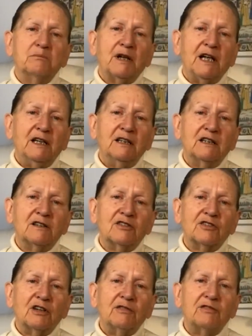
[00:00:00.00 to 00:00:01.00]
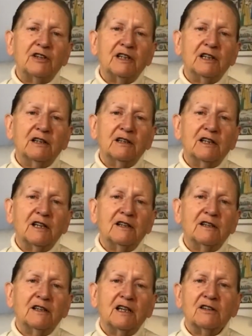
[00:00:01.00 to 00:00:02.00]
pain and suffering,
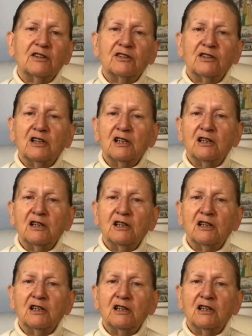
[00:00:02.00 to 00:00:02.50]
then that's